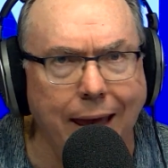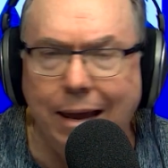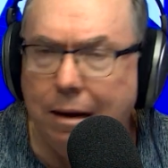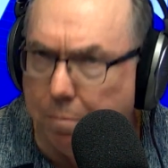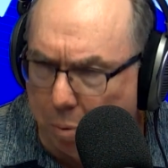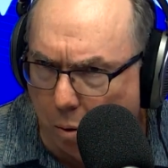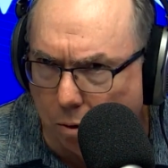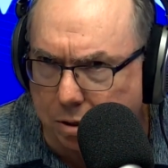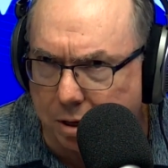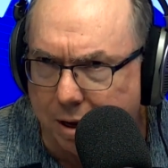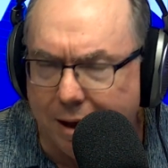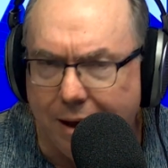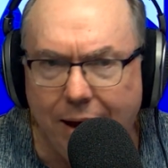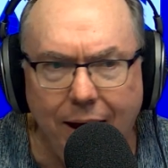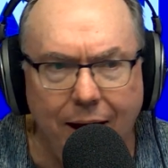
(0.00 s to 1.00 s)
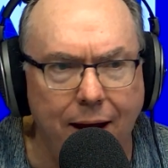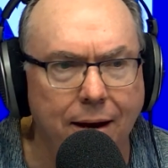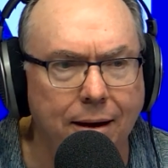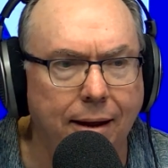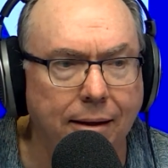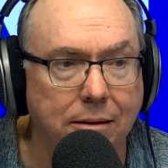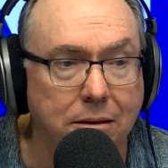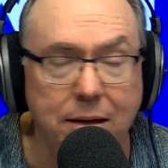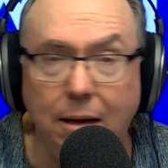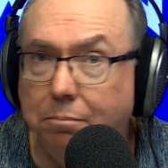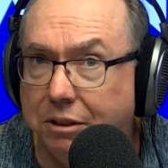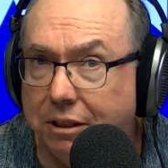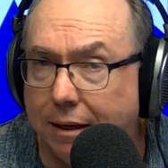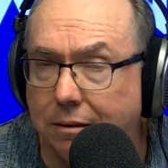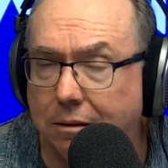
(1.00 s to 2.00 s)
input. And in some
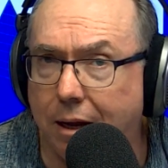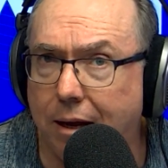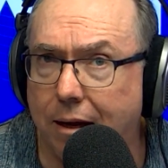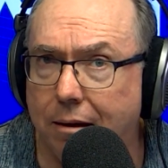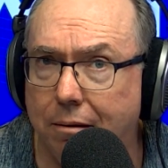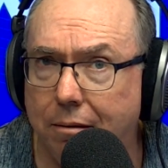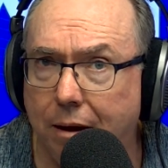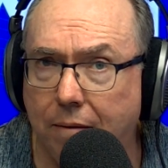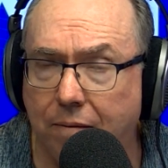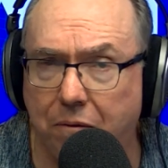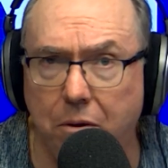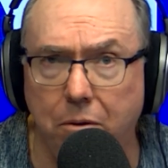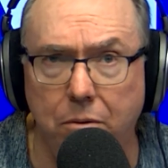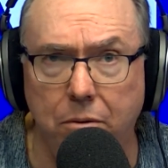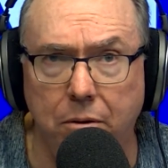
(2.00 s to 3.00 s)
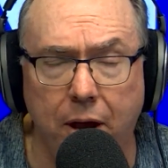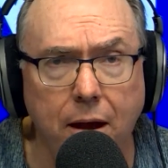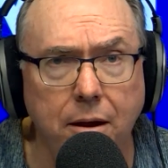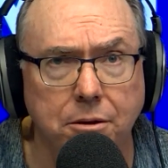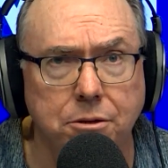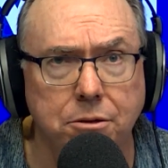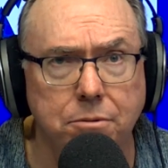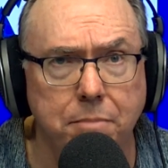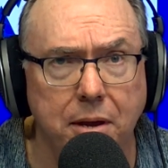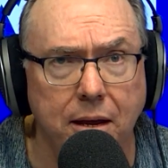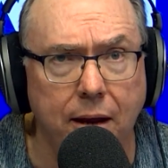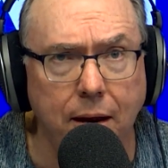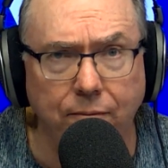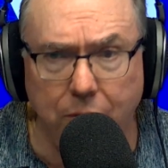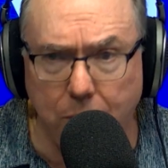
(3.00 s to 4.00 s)
sense, here, if you're going to be
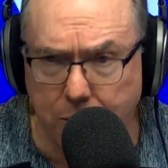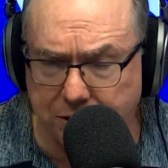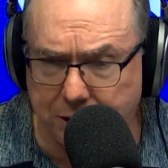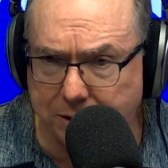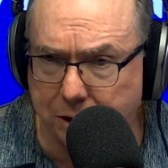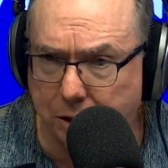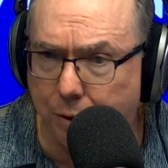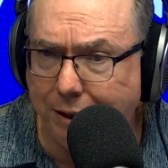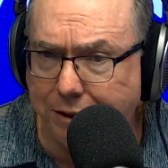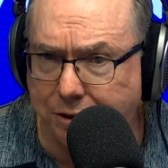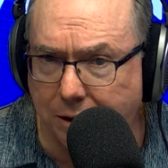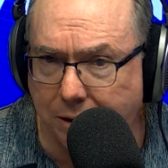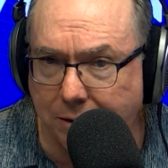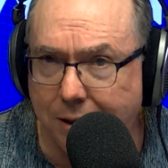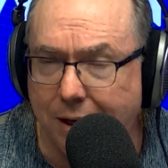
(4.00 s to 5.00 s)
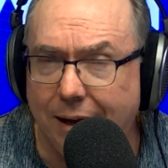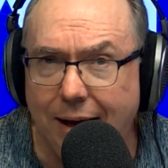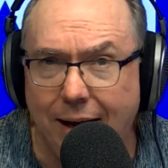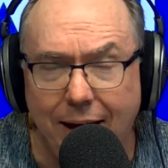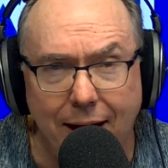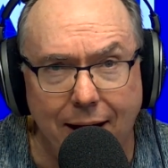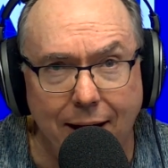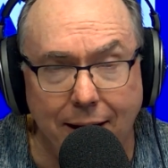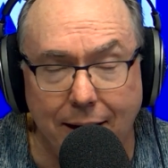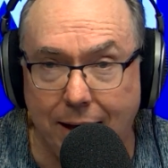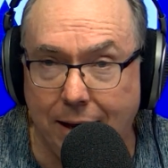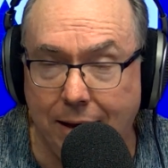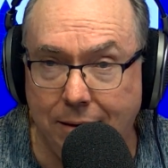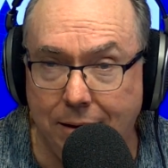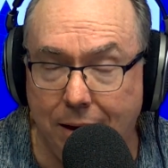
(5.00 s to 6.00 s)
an influence as a Christian, uh,
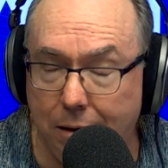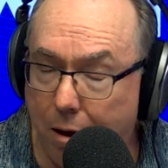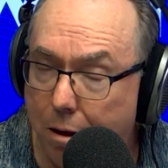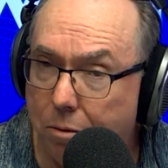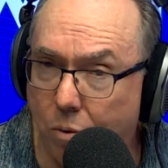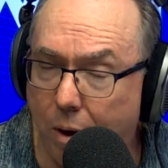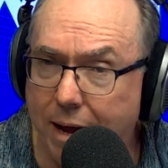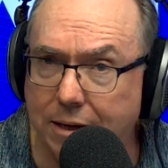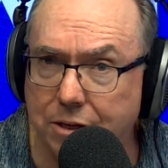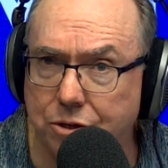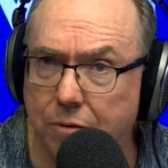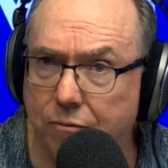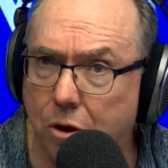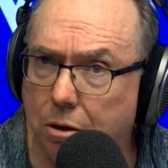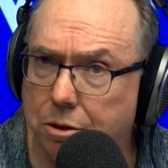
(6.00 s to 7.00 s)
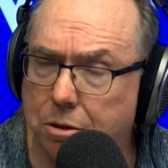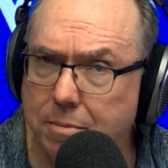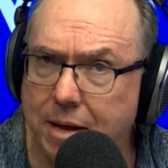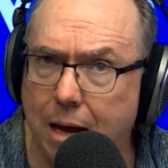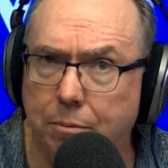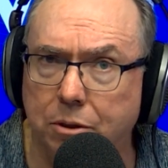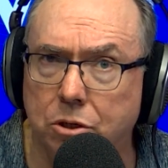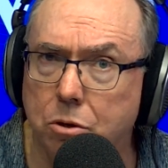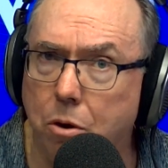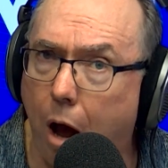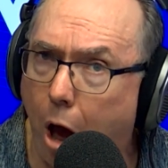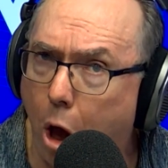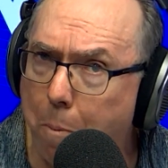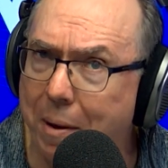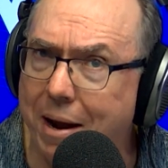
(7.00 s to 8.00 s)
in a lot of ways, you've got to be able to
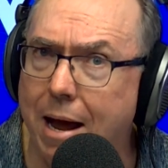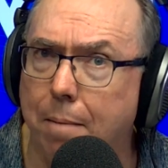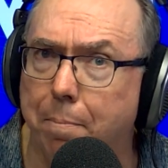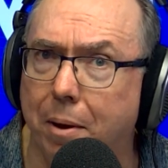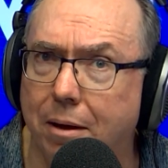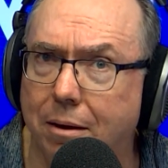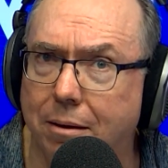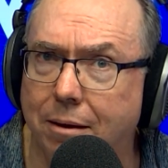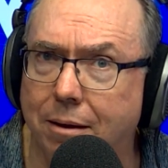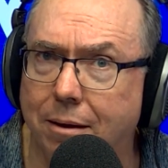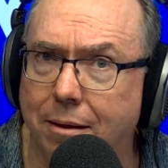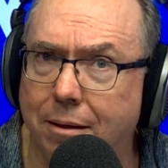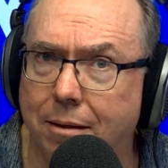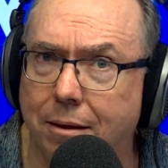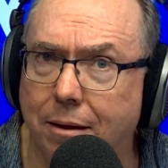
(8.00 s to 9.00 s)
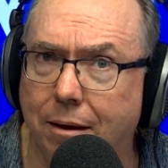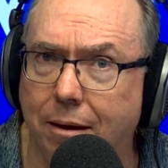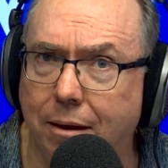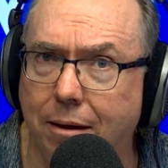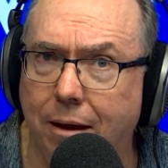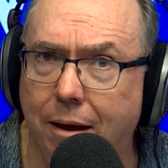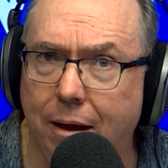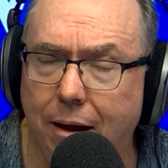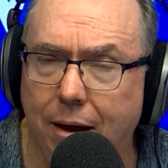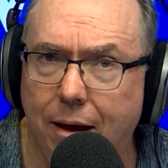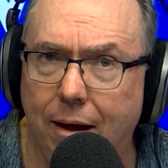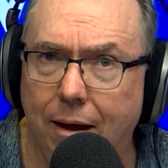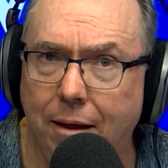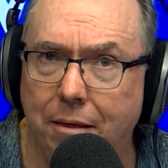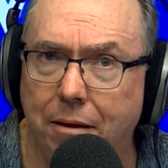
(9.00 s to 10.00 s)
open up uh, the
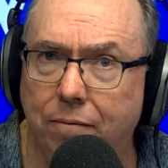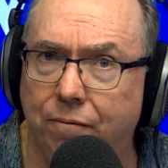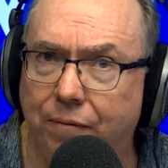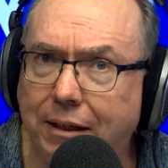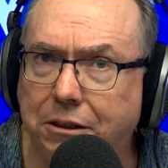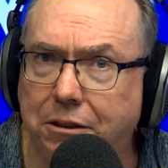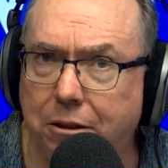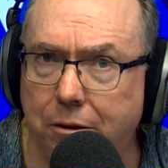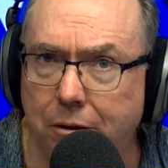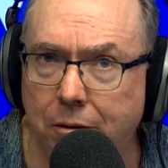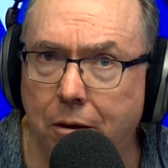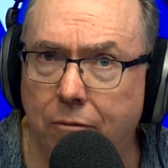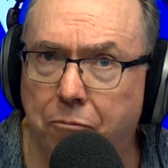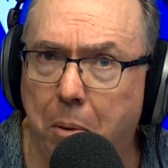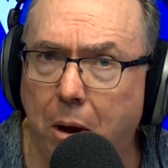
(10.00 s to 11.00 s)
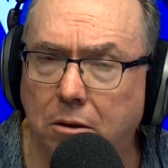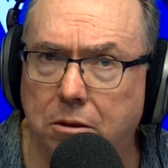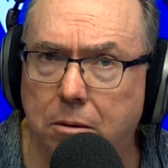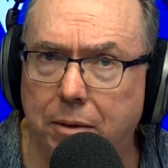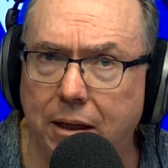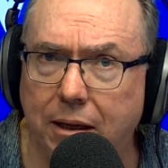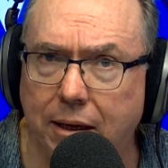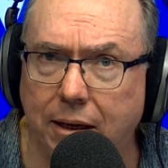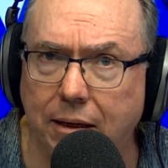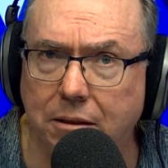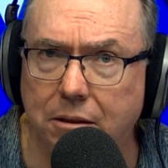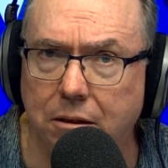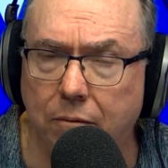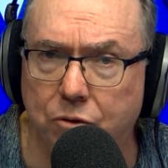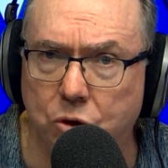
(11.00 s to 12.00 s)
uh, the vista of
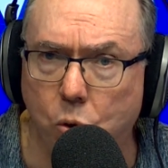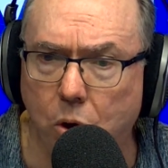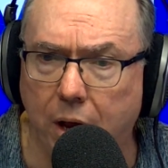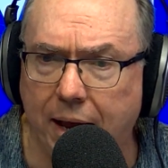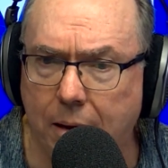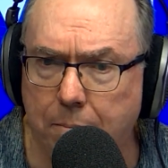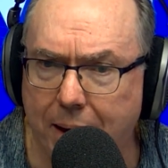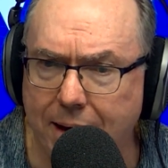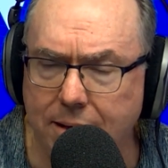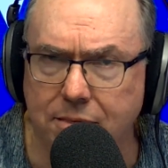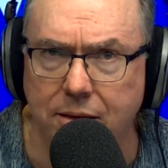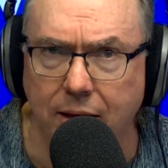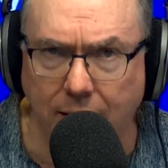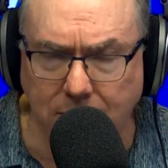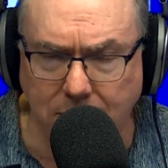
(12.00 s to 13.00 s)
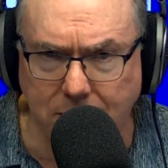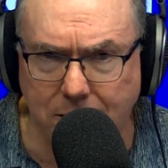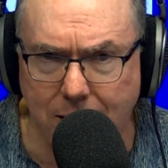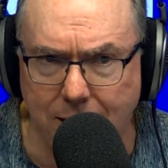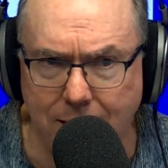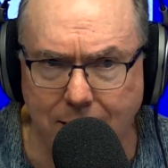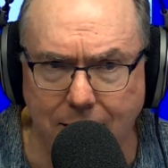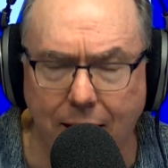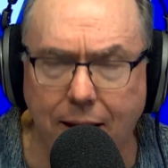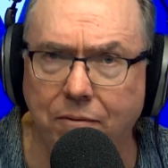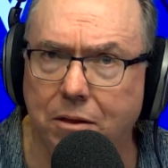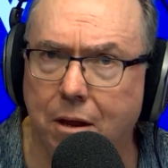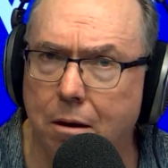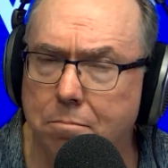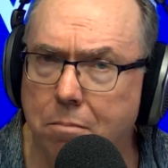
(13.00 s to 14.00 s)
possibilities of talking about things, uh,
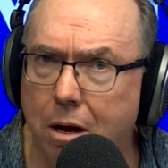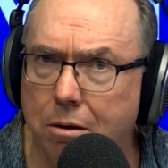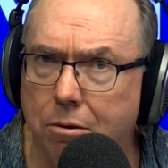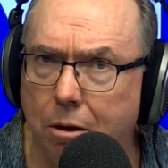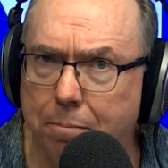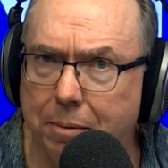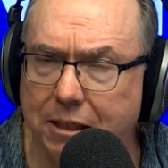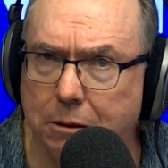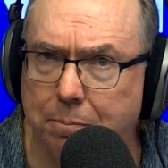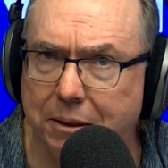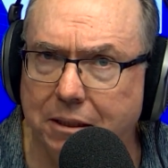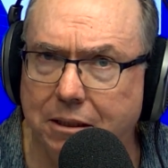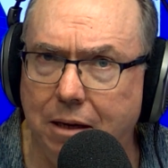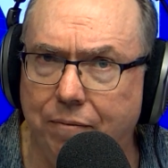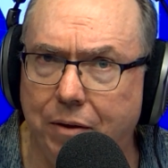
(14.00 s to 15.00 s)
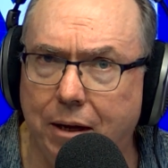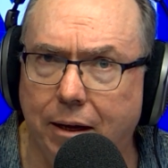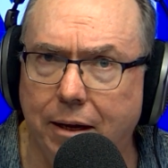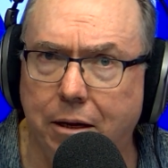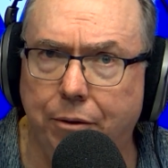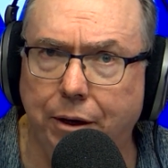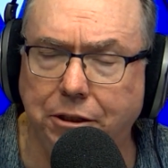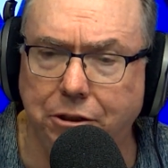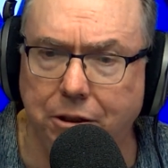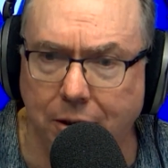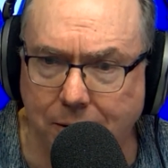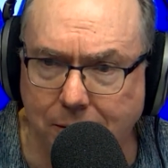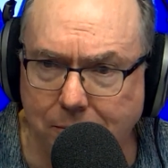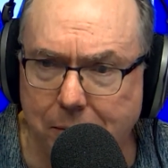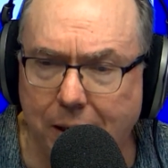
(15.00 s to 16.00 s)
even though it might not be specifically
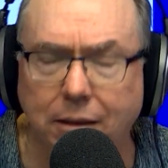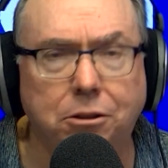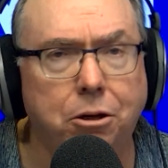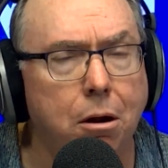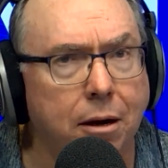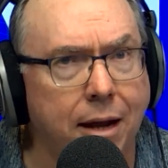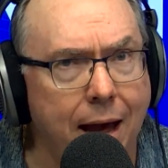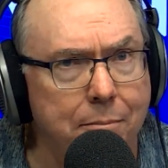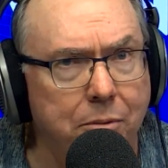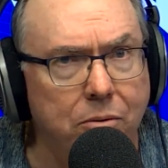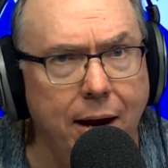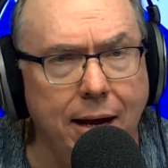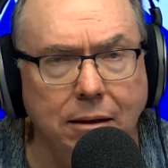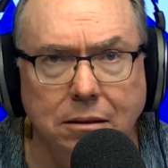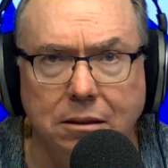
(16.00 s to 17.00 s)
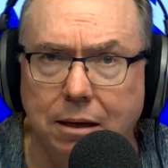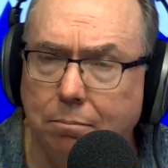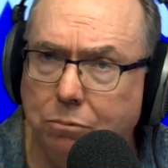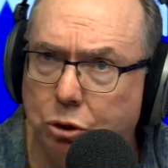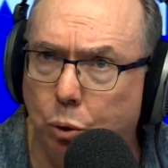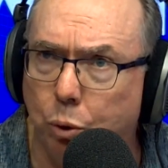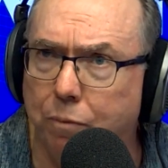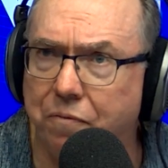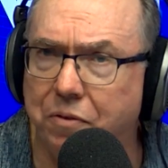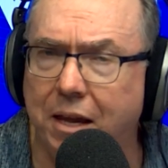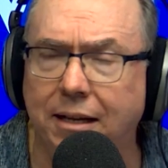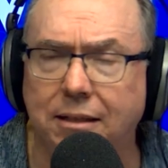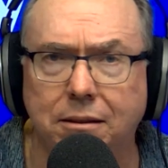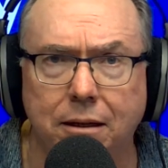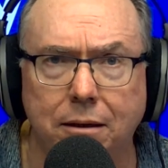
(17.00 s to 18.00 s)
Christian, but it's got to come around some sort of
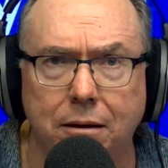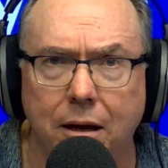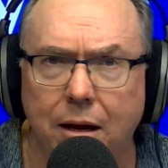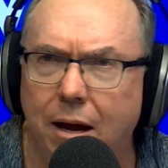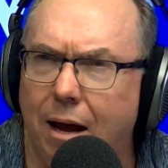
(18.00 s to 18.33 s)
things that